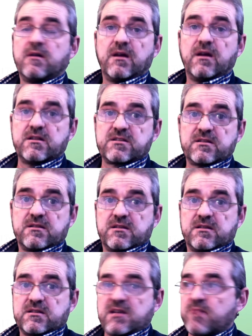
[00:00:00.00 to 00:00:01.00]
It's the
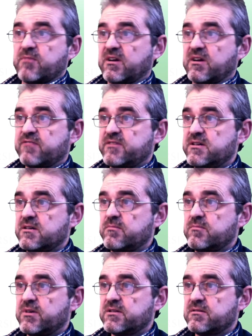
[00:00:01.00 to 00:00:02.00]
same graph here,
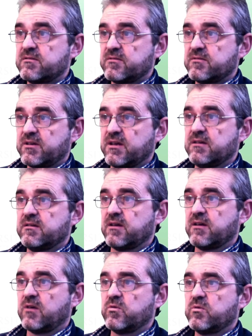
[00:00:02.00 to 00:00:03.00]
but okay,
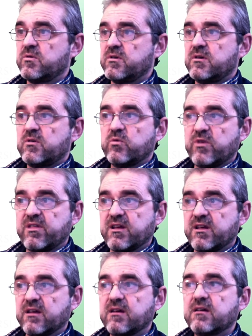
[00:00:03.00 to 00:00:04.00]
now we
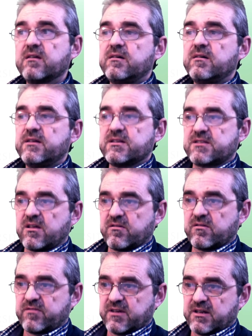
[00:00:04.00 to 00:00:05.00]
think instead
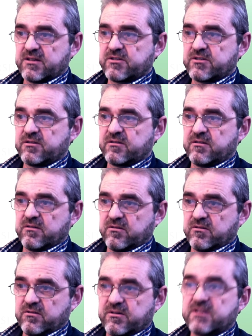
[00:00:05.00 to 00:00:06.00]
of a circle
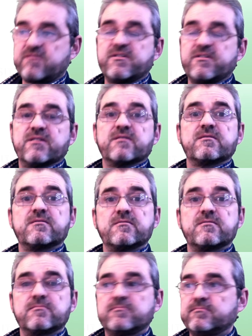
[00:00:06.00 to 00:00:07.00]
on a sphere,
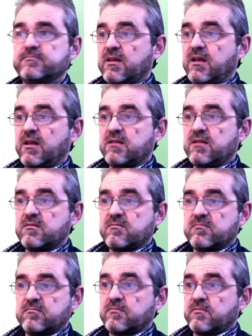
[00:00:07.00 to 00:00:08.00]
and
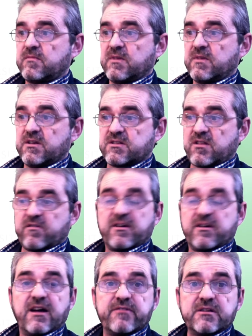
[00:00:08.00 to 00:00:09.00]
instead of
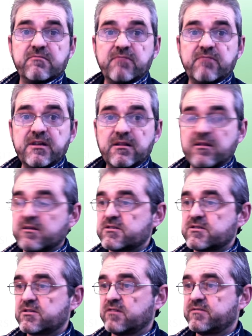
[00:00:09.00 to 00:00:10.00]
having real
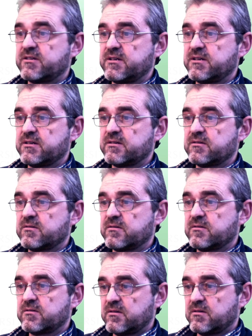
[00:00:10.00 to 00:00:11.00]
stuff here,
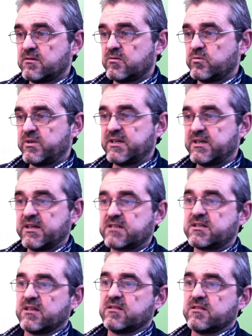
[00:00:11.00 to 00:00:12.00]
we
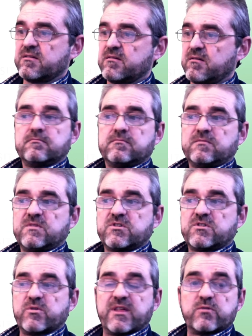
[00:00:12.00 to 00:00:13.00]
extend
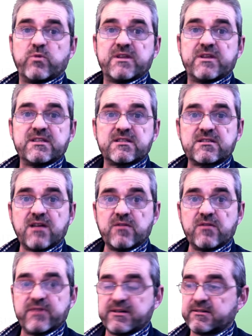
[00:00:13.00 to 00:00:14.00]
so that what it's down
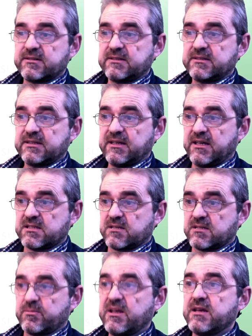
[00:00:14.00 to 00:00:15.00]
there, it's a
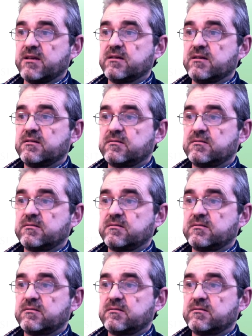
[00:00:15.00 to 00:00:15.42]
plane.